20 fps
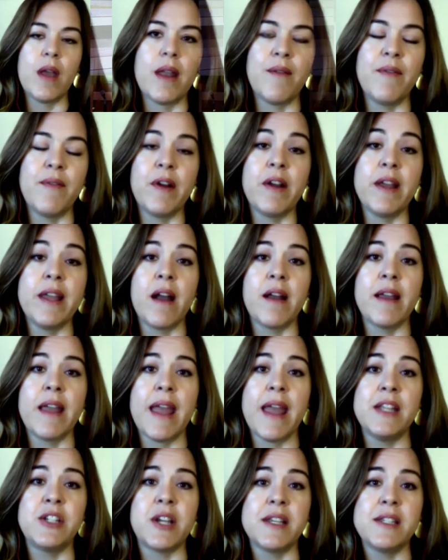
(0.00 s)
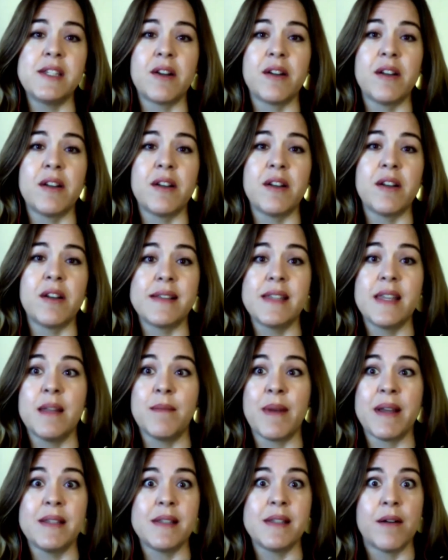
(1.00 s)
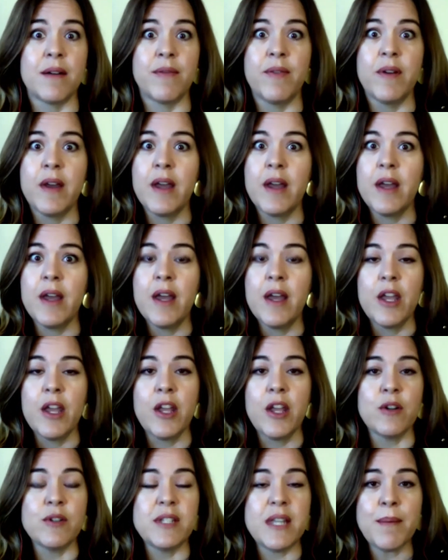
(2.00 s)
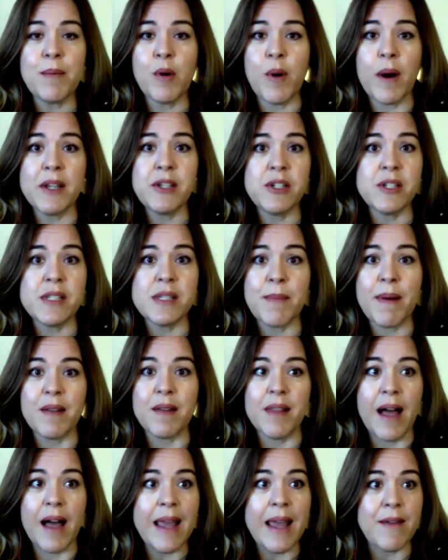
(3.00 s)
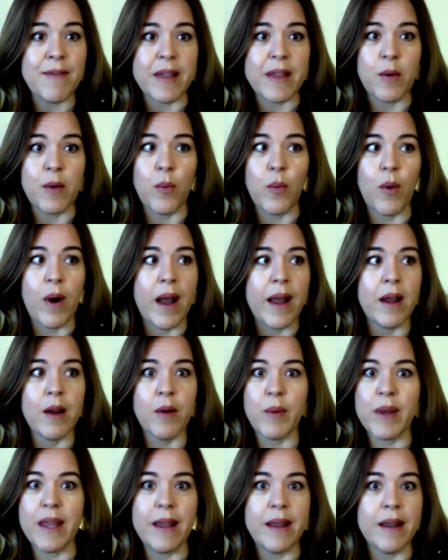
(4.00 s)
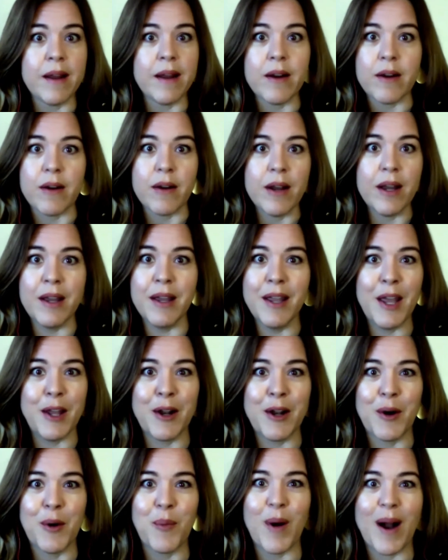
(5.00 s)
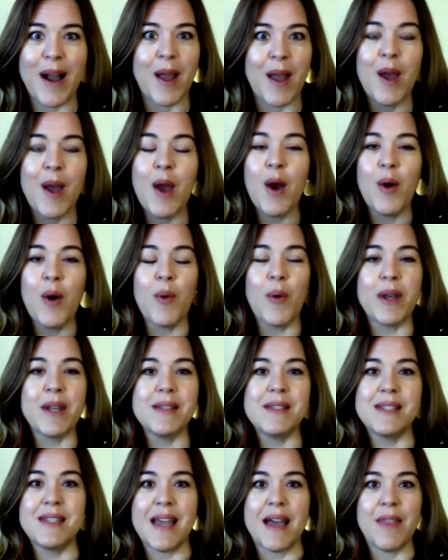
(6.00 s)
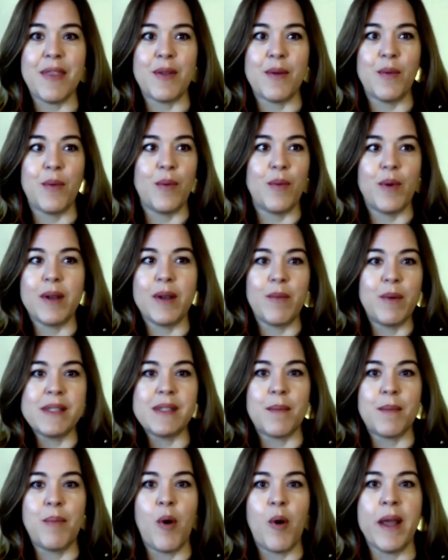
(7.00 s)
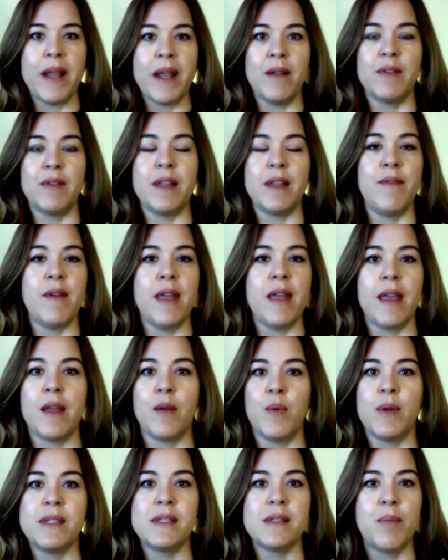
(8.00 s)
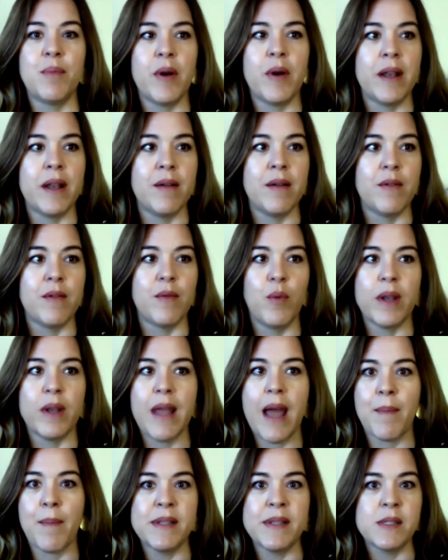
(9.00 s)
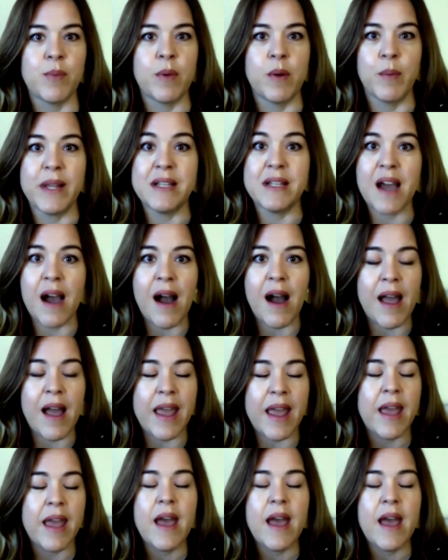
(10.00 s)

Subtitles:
a very young age, I started asking myself, deep questions about life, like why are we here? What is death? What's the point of living, and what's the point of what happens when we die?